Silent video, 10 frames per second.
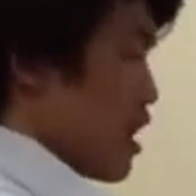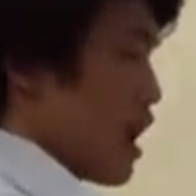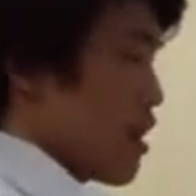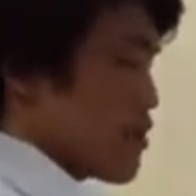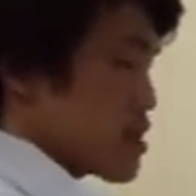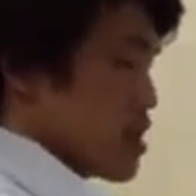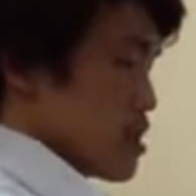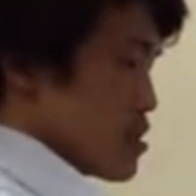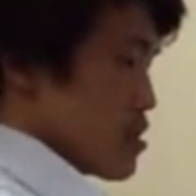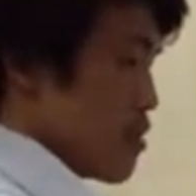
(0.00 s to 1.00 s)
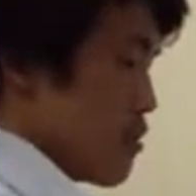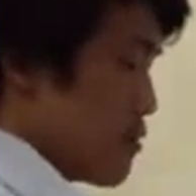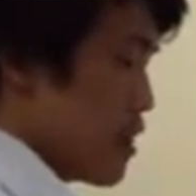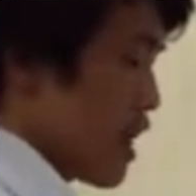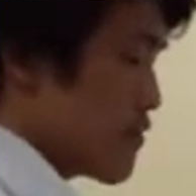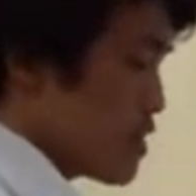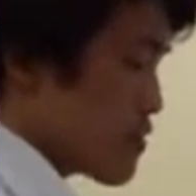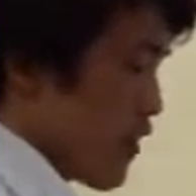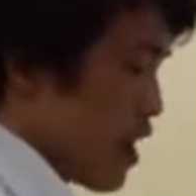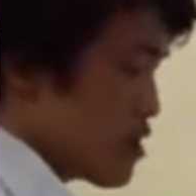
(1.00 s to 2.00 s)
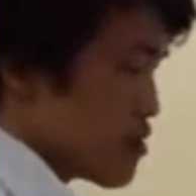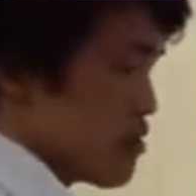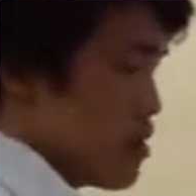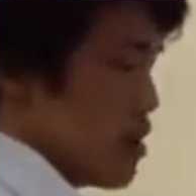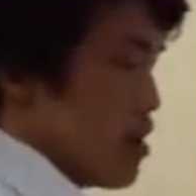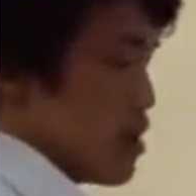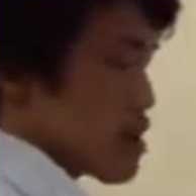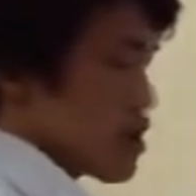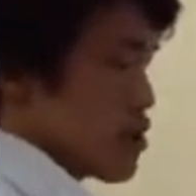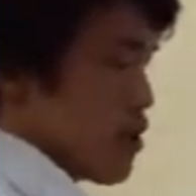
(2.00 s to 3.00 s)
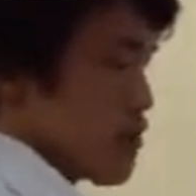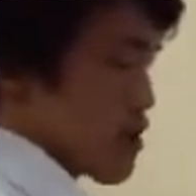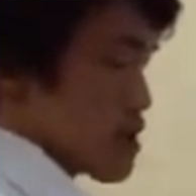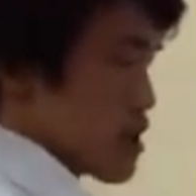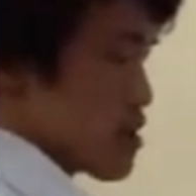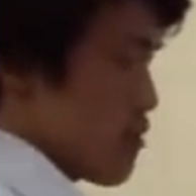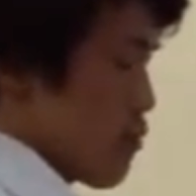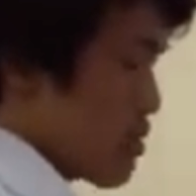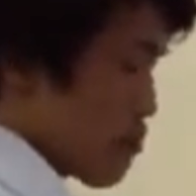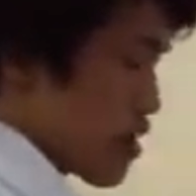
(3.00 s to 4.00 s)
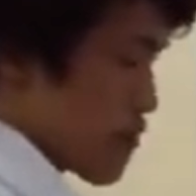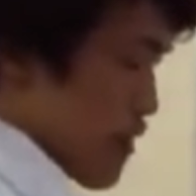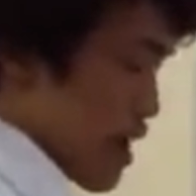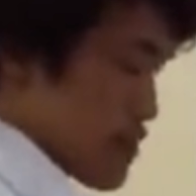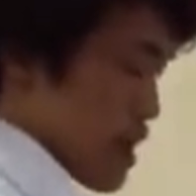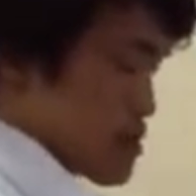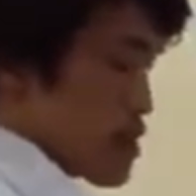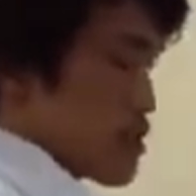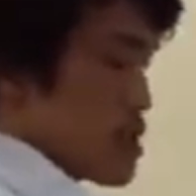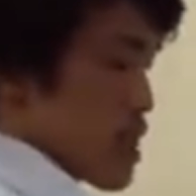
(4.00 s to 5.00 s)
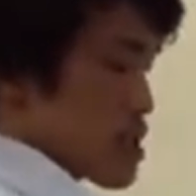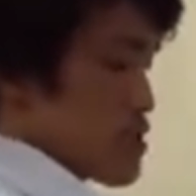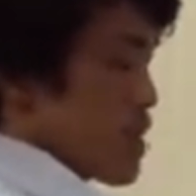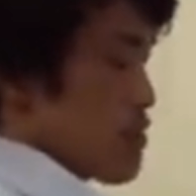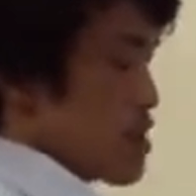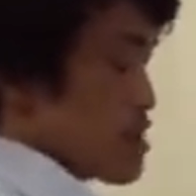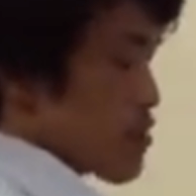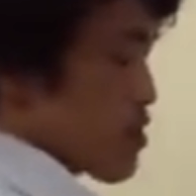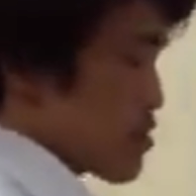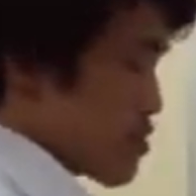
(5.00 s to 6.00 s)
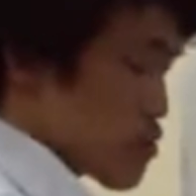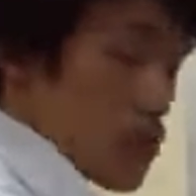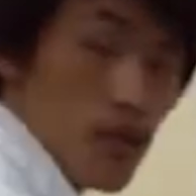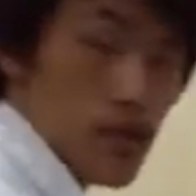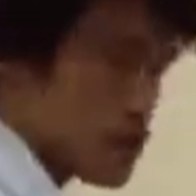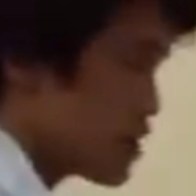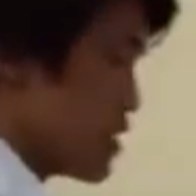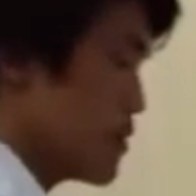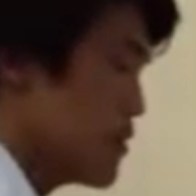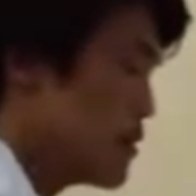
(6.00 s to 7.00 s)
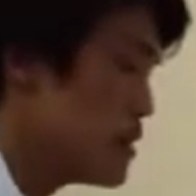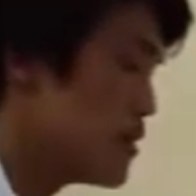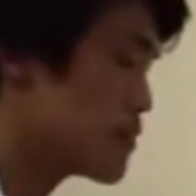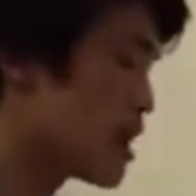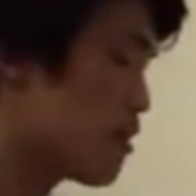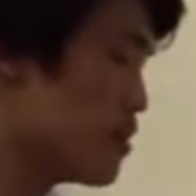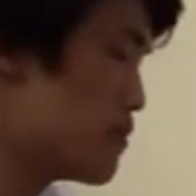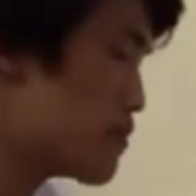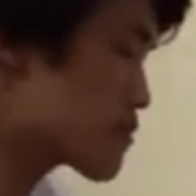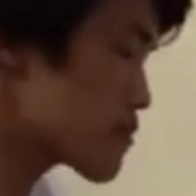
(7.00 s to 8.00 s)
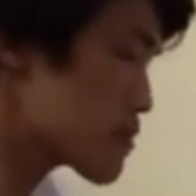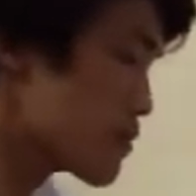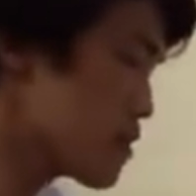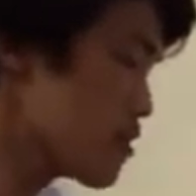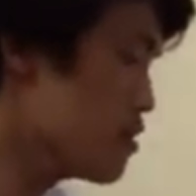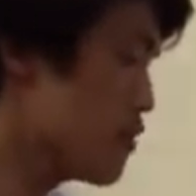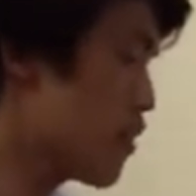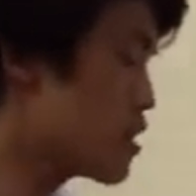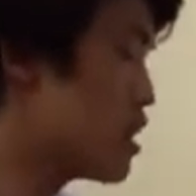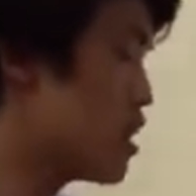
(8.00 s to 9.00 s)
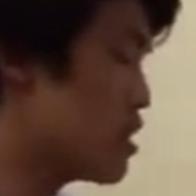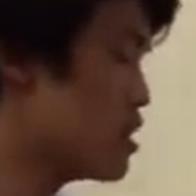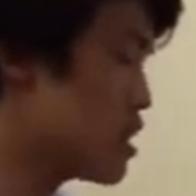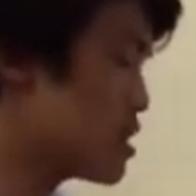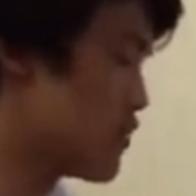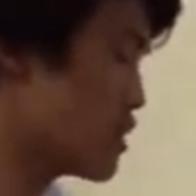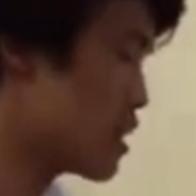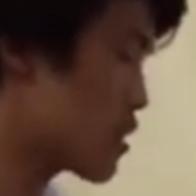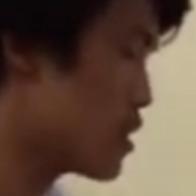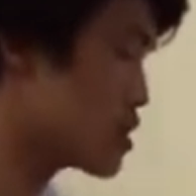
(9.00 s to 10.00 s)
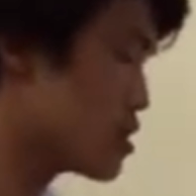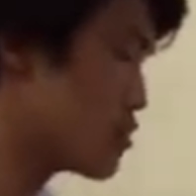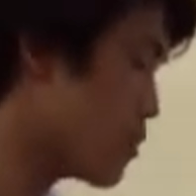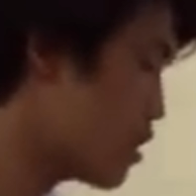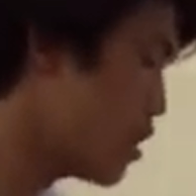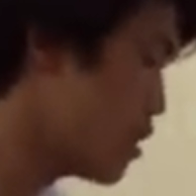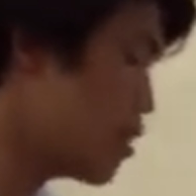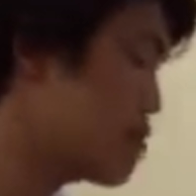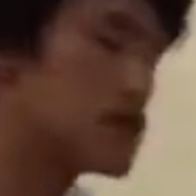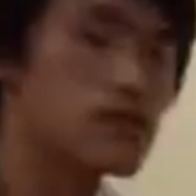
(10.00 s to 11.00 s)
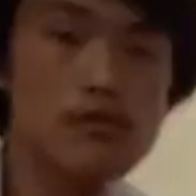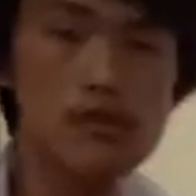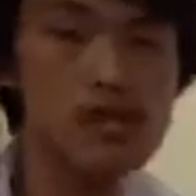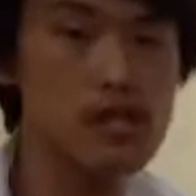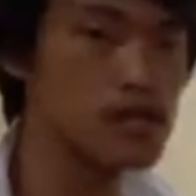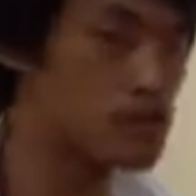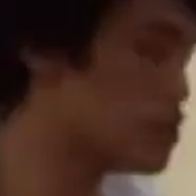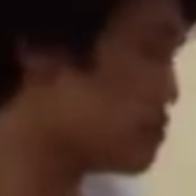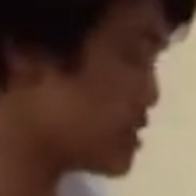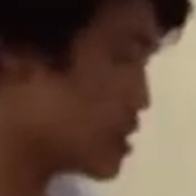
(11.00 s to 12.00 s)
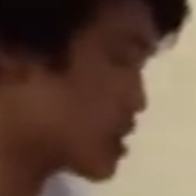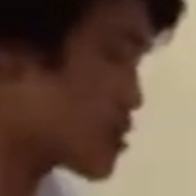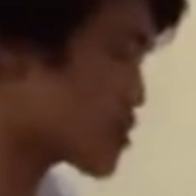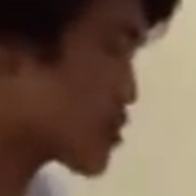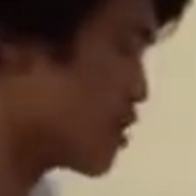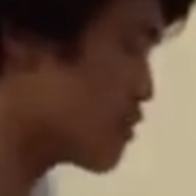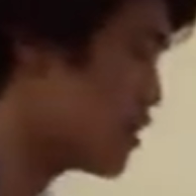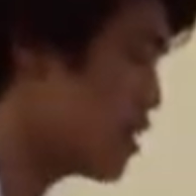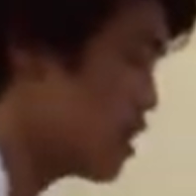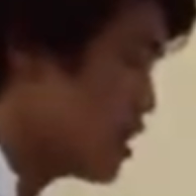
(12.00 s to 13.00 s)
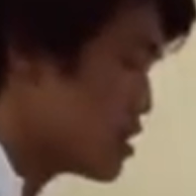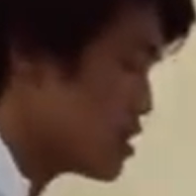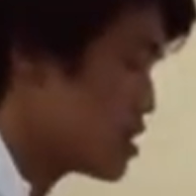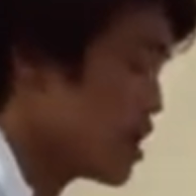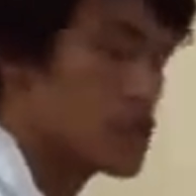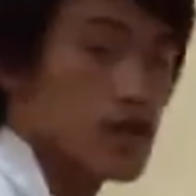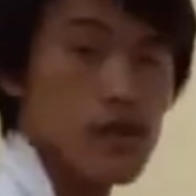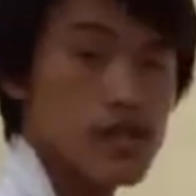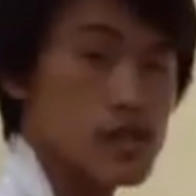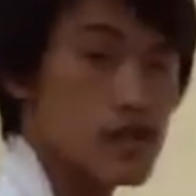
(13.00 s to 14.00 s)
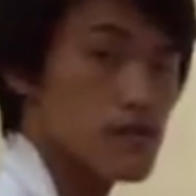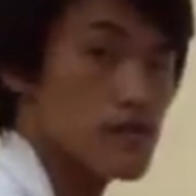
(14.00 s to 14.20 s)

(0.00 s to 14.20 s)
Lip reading: Having this, we'll have this value, q over 1.5 times 10 to the negative 7 is equal to 2 over 3. Now, for the linear differential equation, we'll be needing to solve the integration